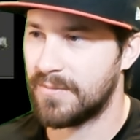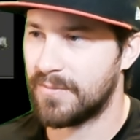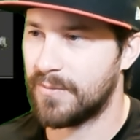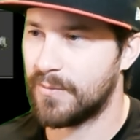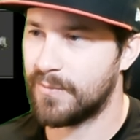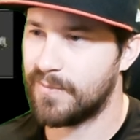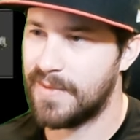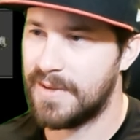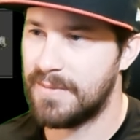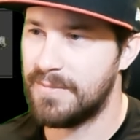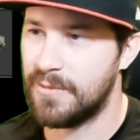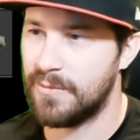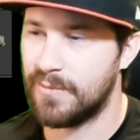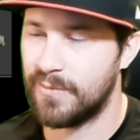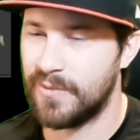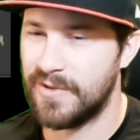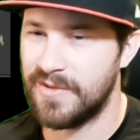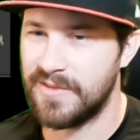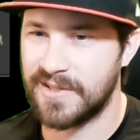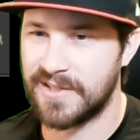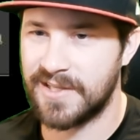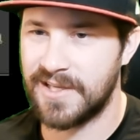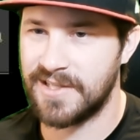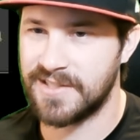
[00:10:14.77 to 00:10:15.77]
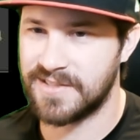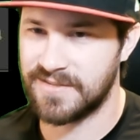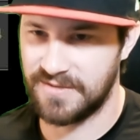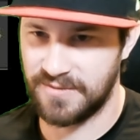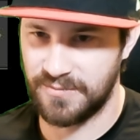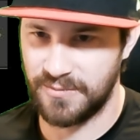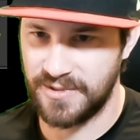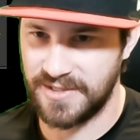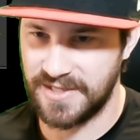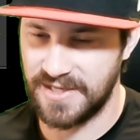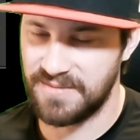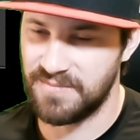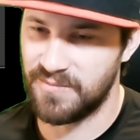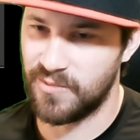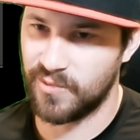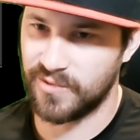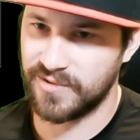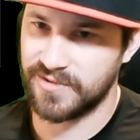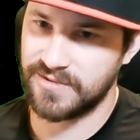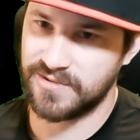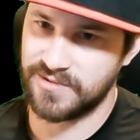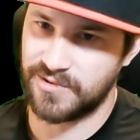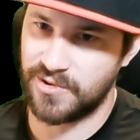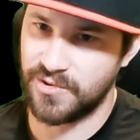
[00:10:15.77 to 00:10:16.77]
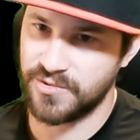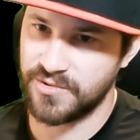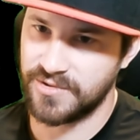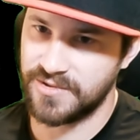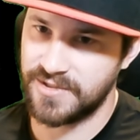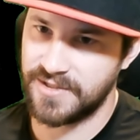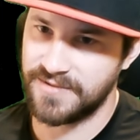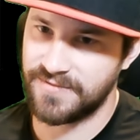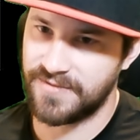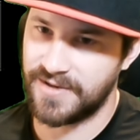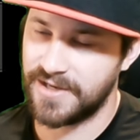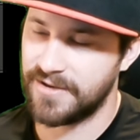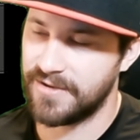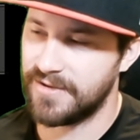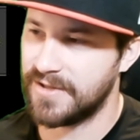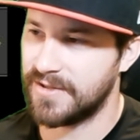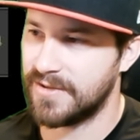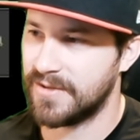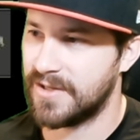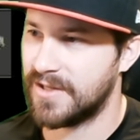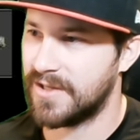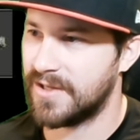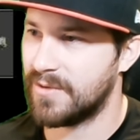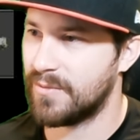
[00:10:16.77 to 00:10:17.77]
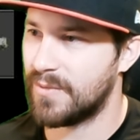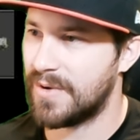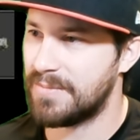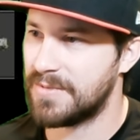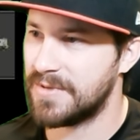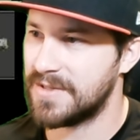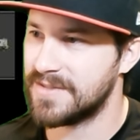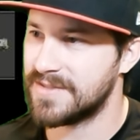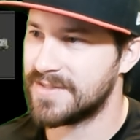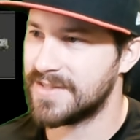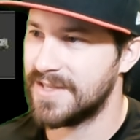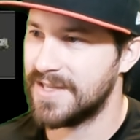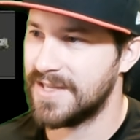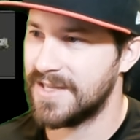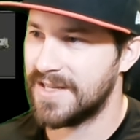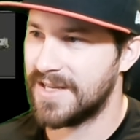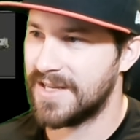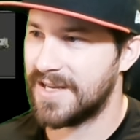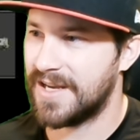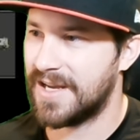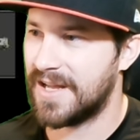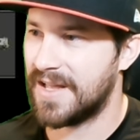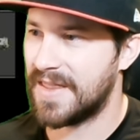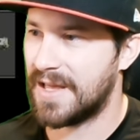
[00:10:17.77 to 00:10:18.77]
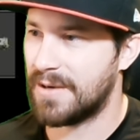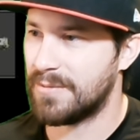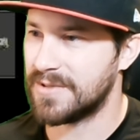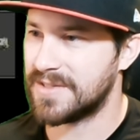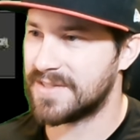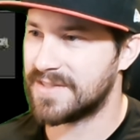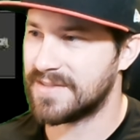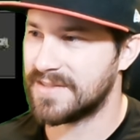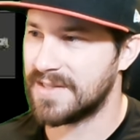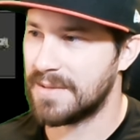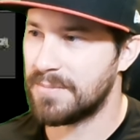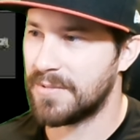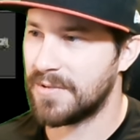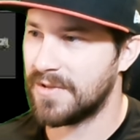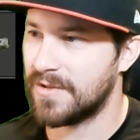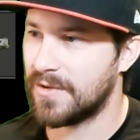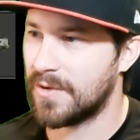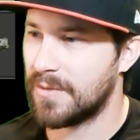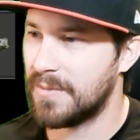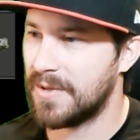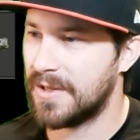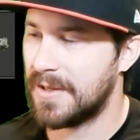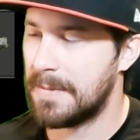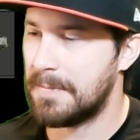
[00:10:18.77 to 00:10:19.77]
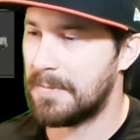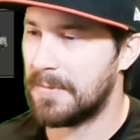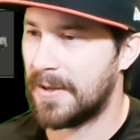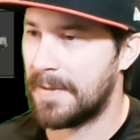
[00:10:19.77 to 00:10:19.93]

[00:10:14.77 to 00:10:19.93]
maybe in the case if we get more alternate firing weapons, that would slip a little bit.